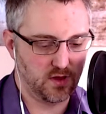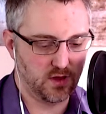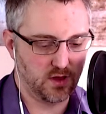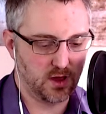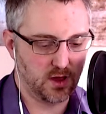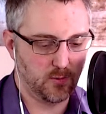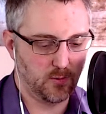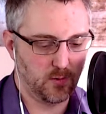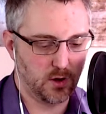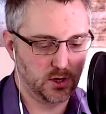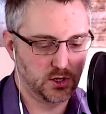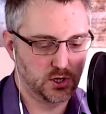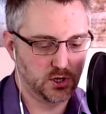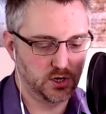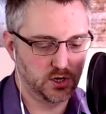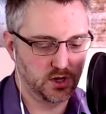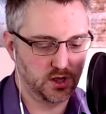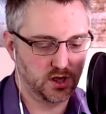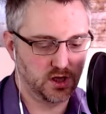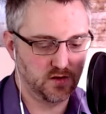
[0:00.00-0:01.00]
I want you to
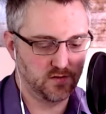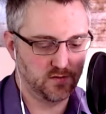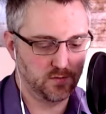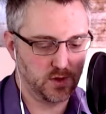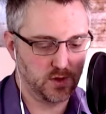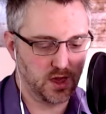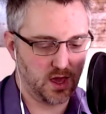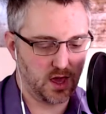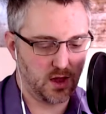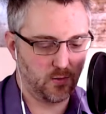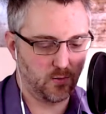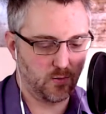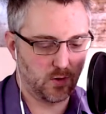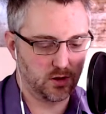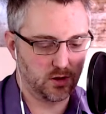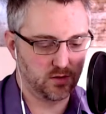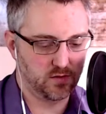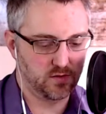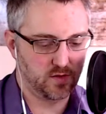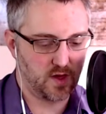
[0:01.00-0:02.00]
give me at
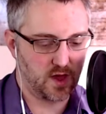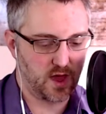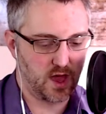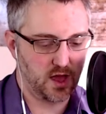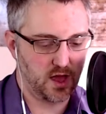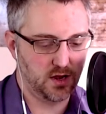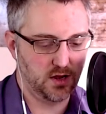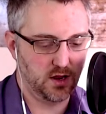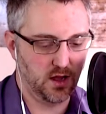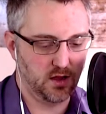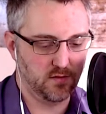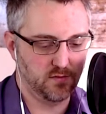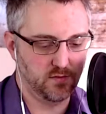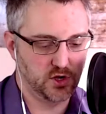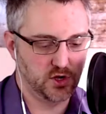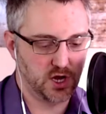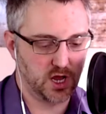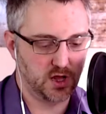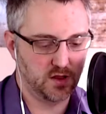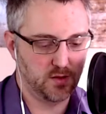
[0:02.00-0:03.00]
once the head of
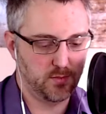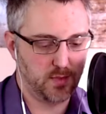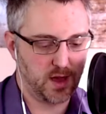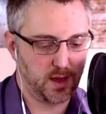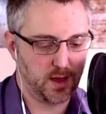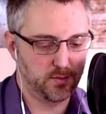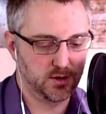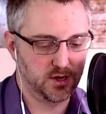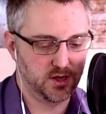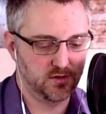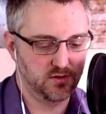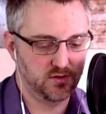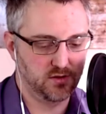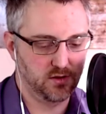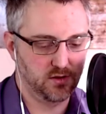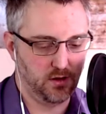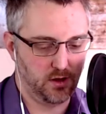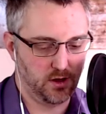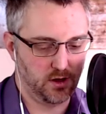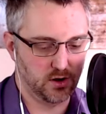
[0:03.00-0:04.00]
John the Baptist
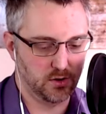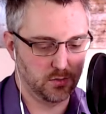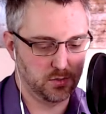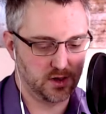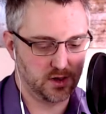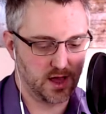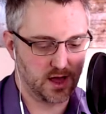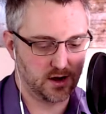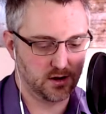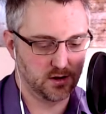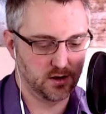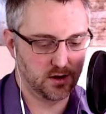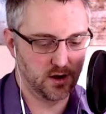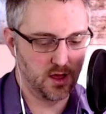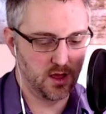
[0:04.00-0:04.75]
on a platter.